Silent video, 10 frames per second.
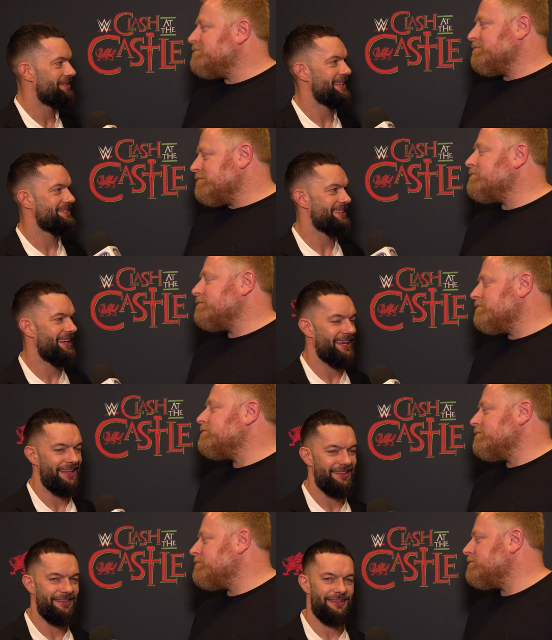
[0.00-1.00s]
Speaker 1: let's uh,
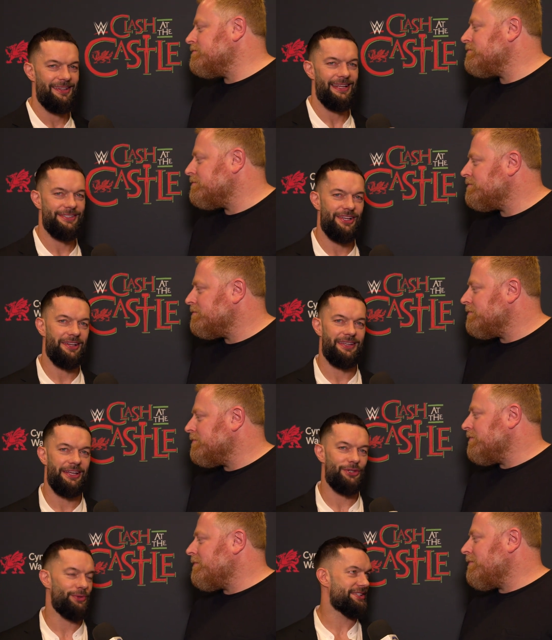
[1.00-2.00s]
let's not
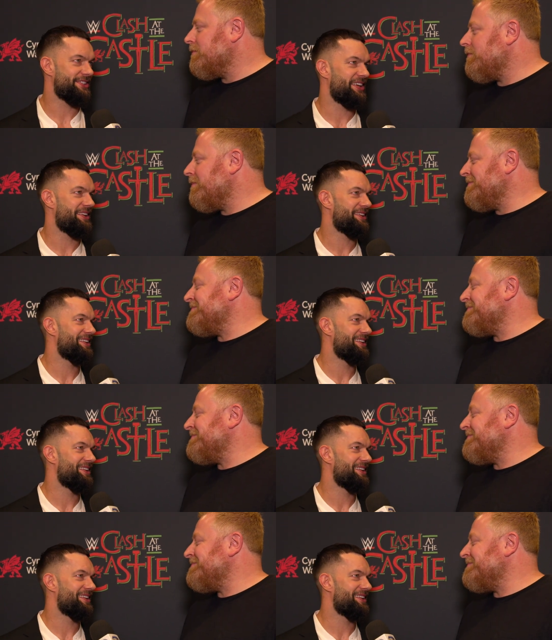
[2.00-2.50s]
get too excited.